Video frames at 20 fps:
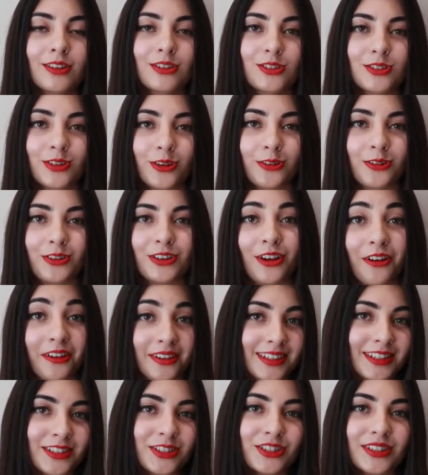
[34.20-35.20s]
So
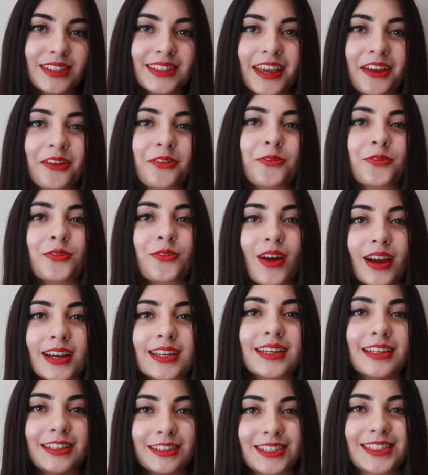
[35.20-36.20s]
yeah, let's just get
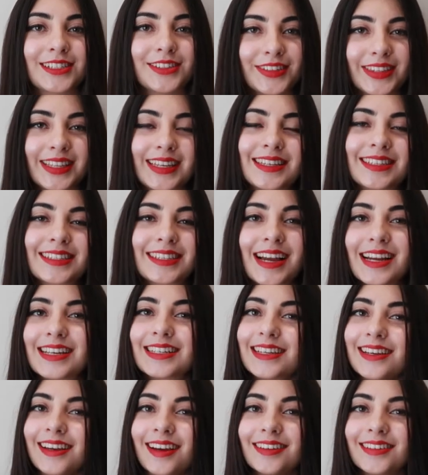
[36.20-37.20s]
right into these
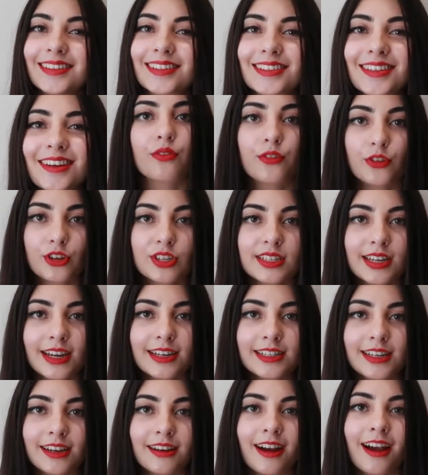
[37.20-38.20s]
ideas. The first
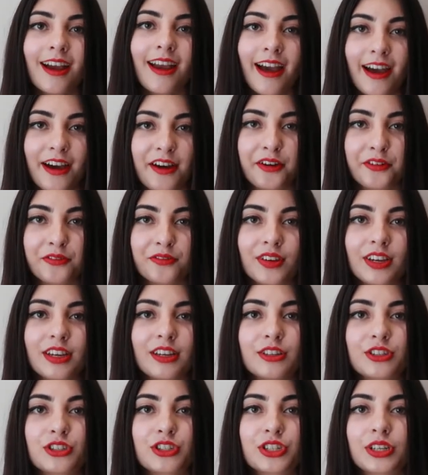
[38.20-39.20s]
idea I have
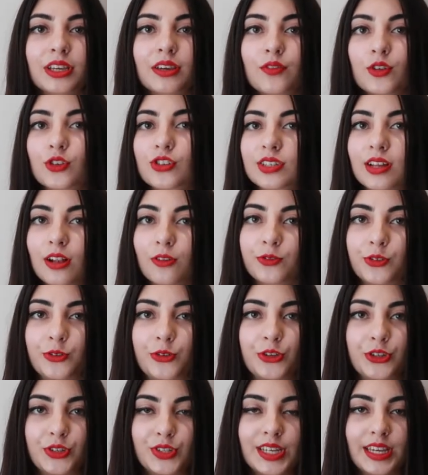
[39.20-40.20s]
is to give yourself a
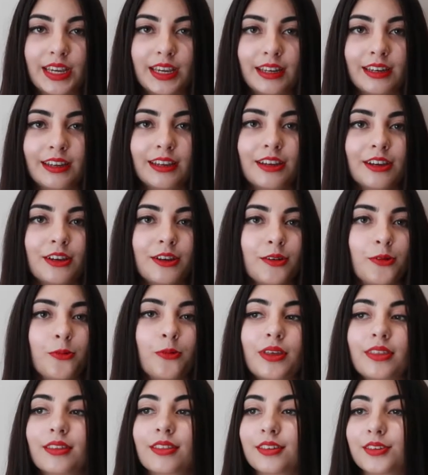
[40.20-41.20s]
routine.
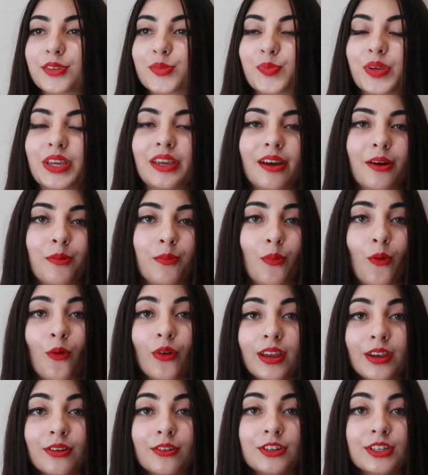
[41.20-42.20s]
Whether this be a
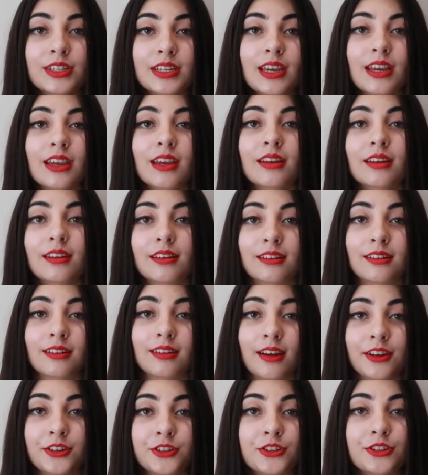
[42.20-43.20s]
morning routine, a
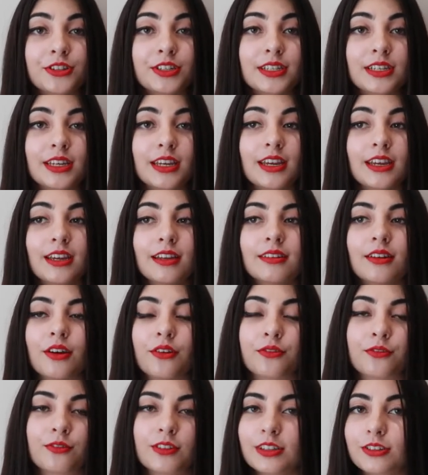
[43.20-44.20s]
night routine,
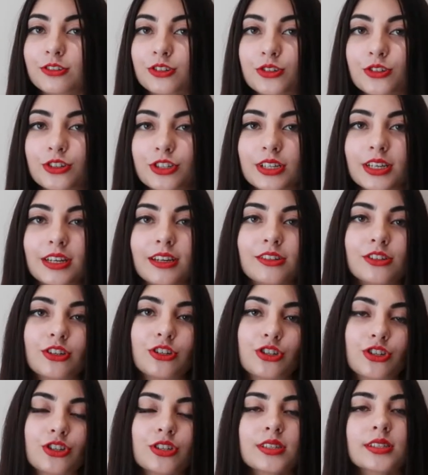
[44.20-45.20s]
a fitness
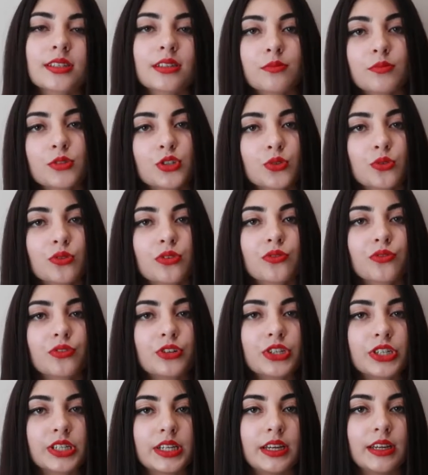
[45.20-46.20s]
routine, just some sort of
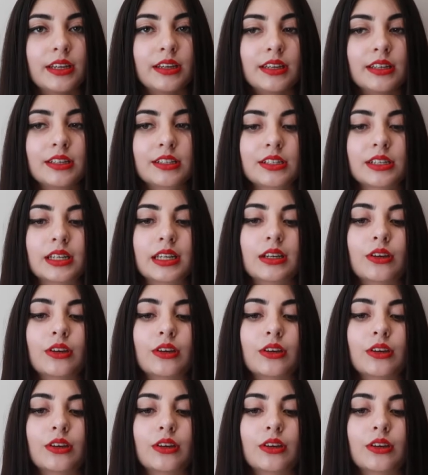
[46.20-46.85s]
routine to